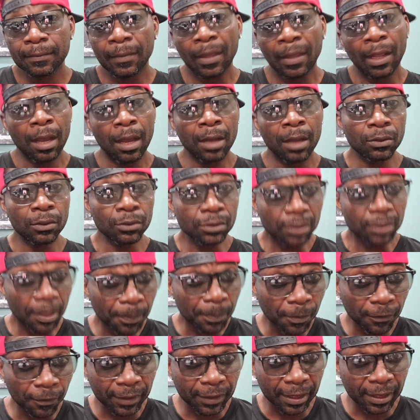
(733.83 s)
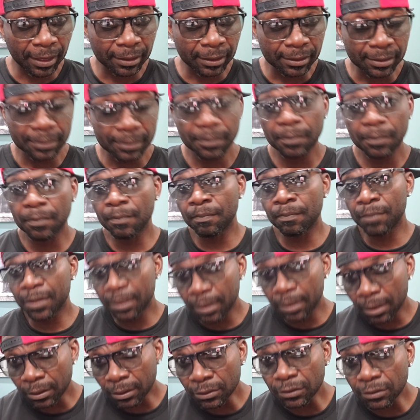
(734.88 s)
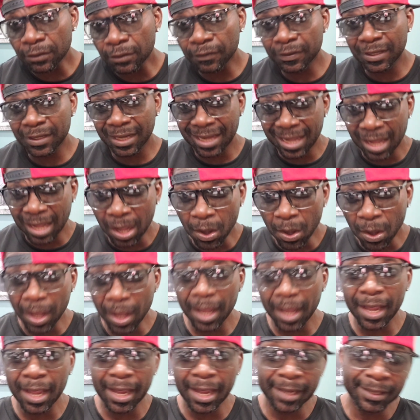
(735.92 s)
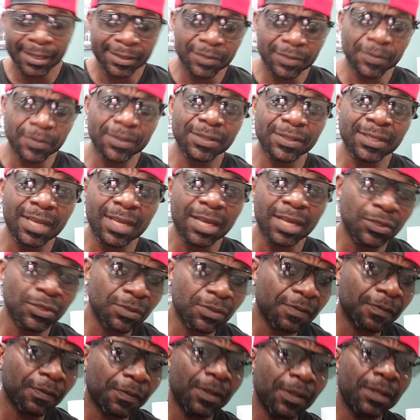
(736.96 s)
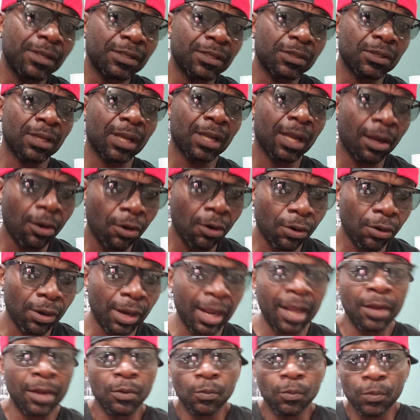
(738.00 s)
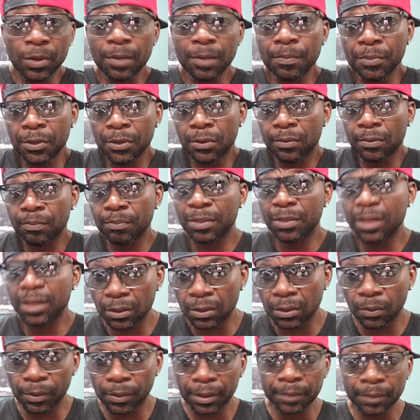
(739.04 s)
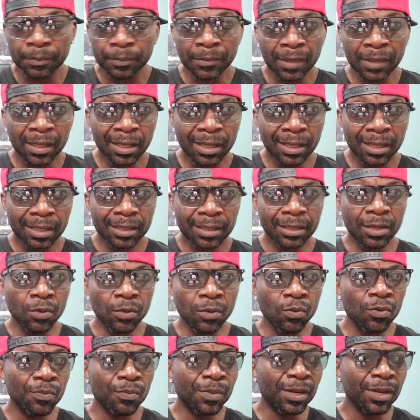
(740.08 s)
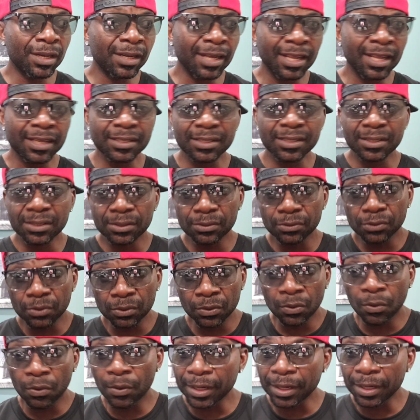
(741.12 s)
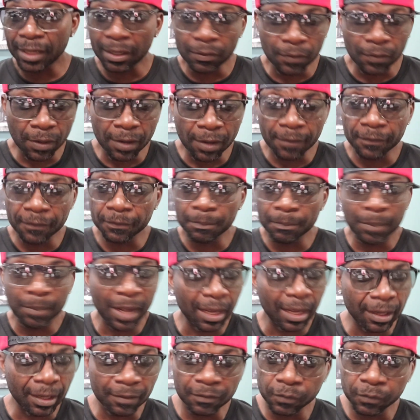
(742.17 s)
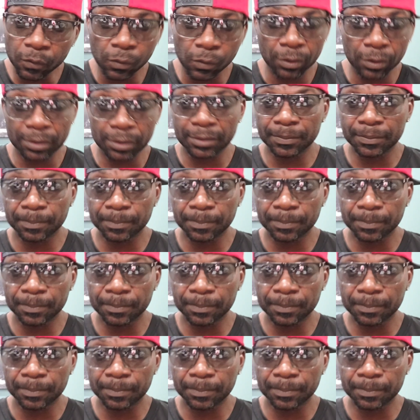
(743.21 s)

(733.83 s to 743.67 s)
And on top of that, because of how high the transaction fees are and will be on Bitcoin, there will be less going around back and forth.